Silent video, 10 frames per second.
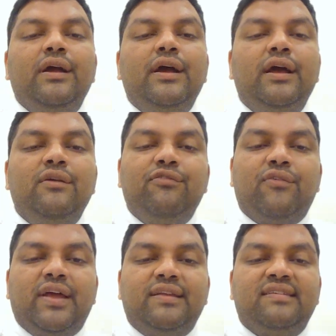Hello,
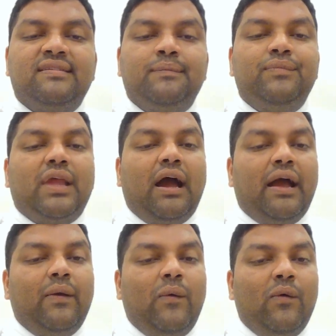friends. I
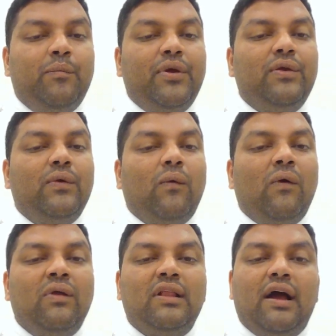hope you
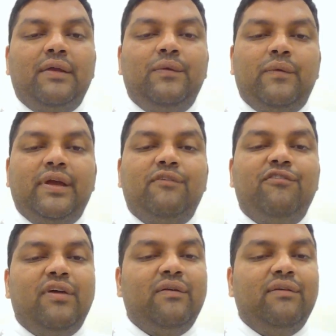all are doing
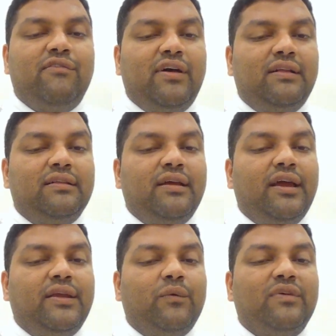very well
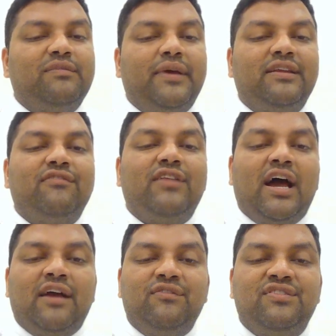in your respective
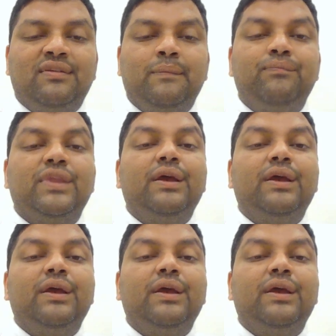lives.